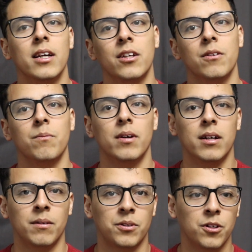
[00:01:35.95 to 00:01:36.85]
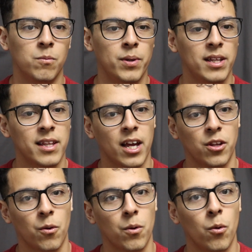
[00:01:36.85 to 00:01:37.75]
could be that
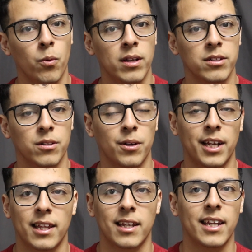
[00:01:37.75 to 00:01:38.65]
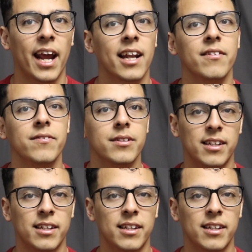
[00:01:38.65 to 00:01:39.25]
you're always looking at the negatives.